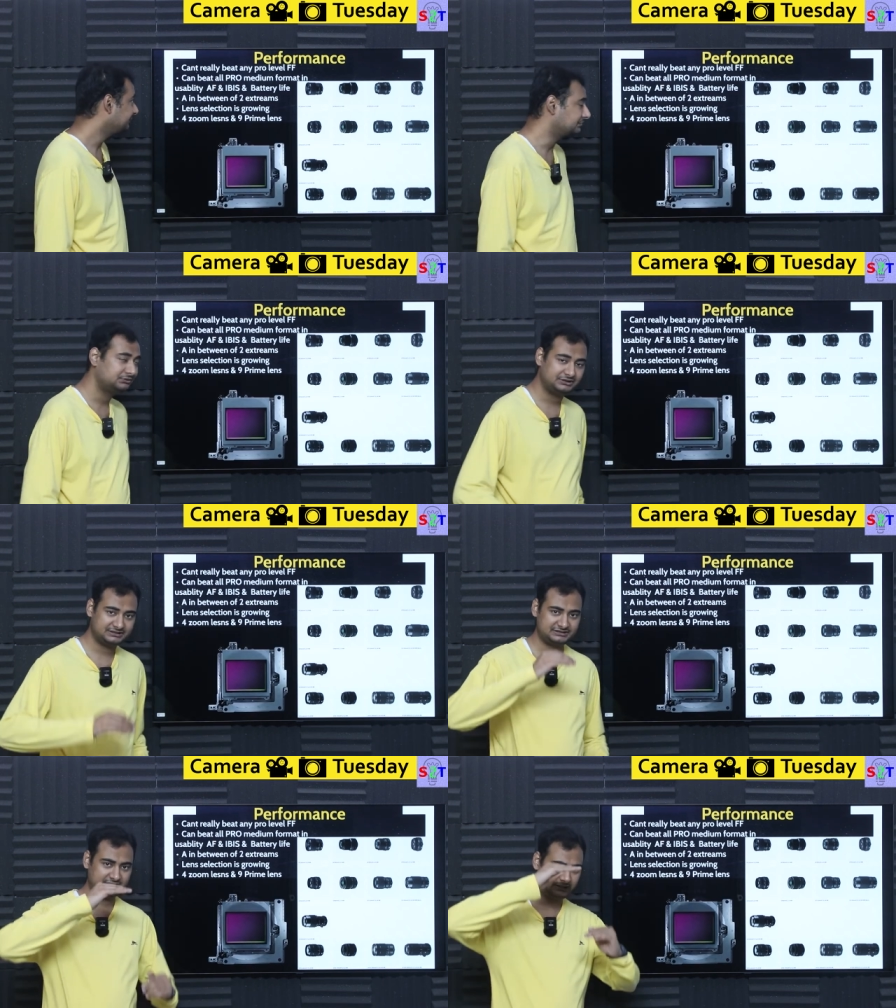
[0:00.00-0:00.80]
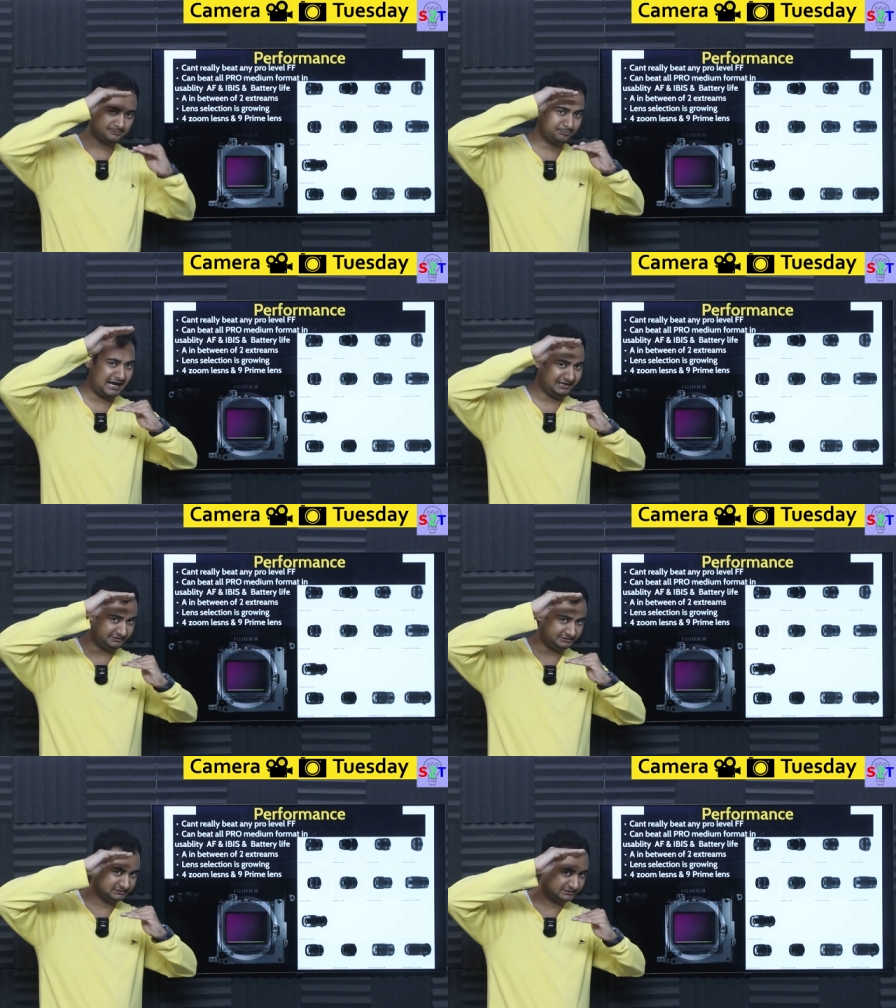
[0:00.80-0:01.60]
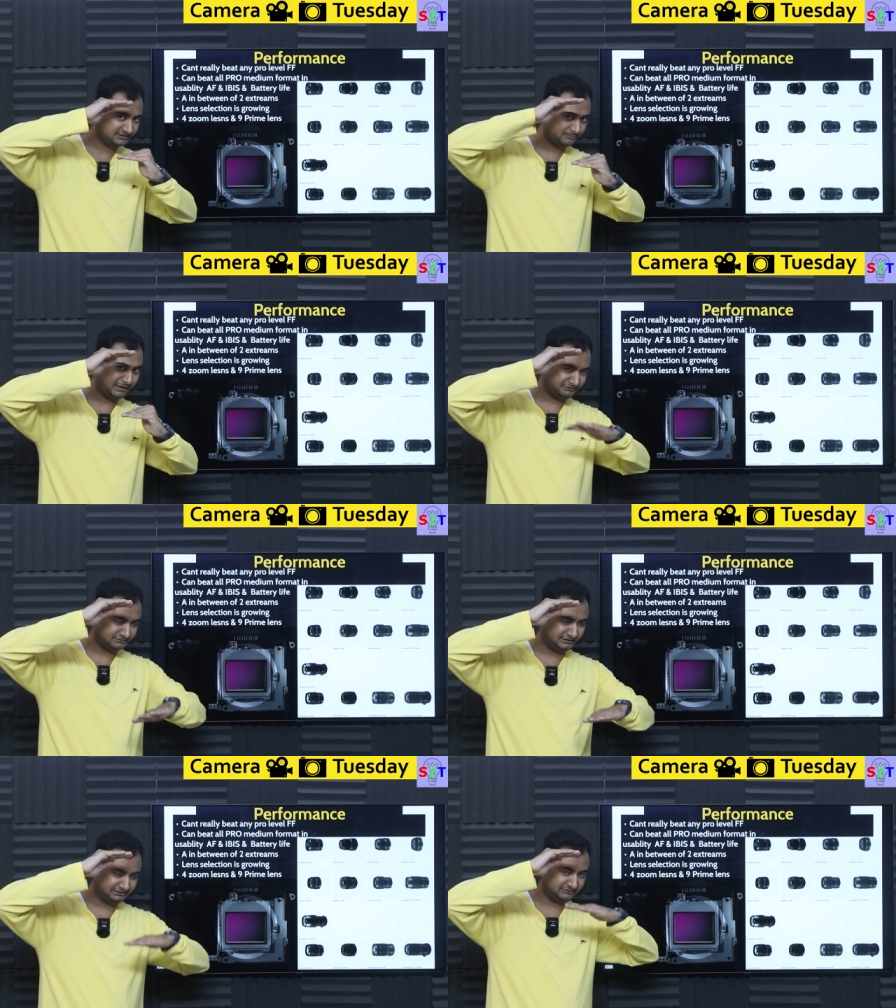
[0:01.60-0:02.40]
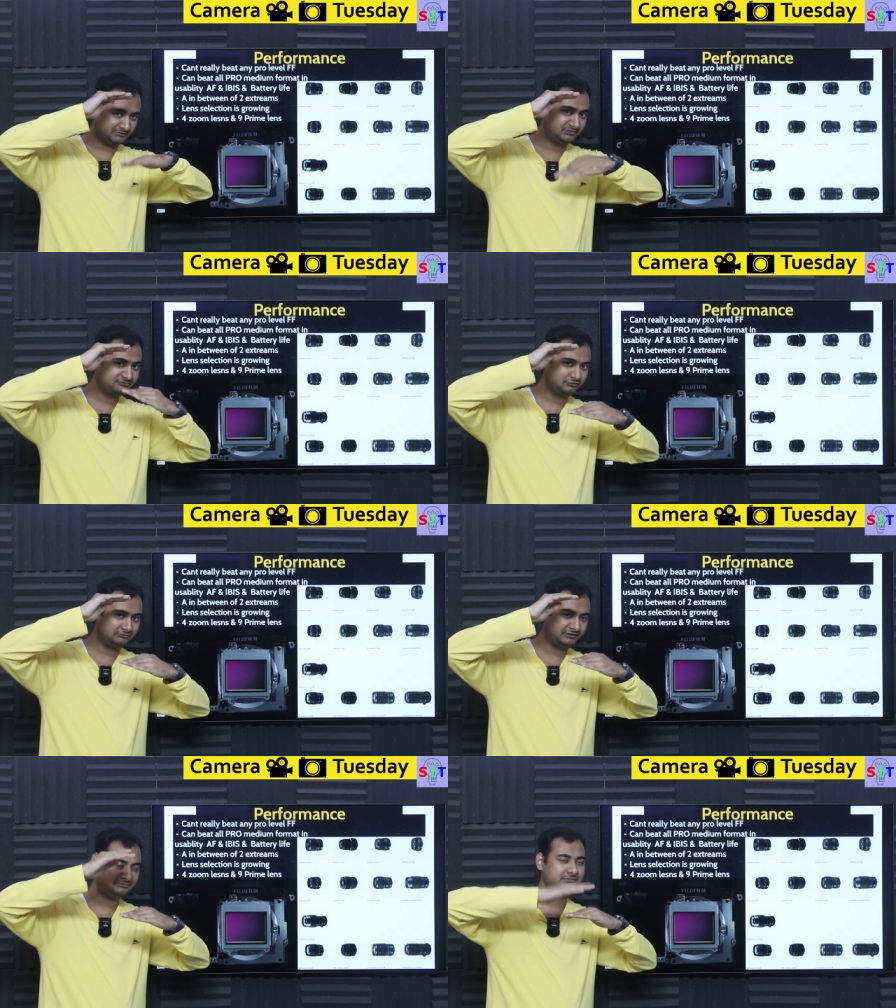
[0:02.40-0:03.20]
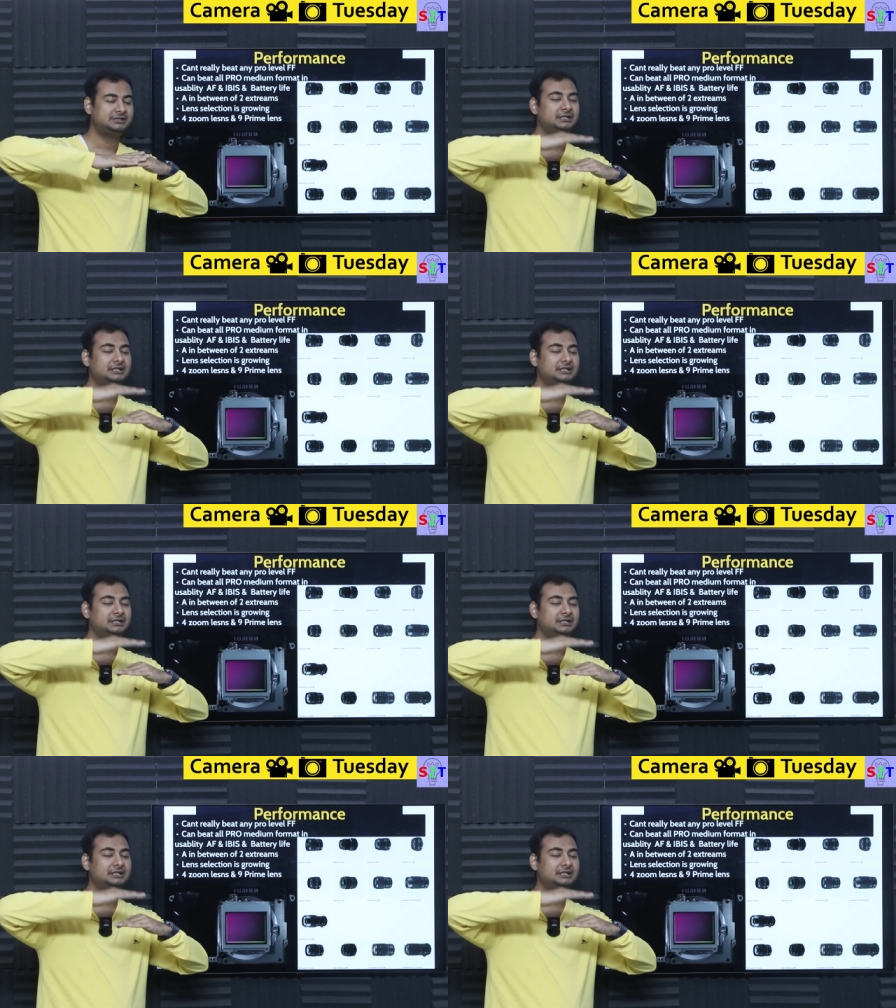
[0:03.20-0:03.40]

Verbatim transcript: So it's band, there is a band like above full frame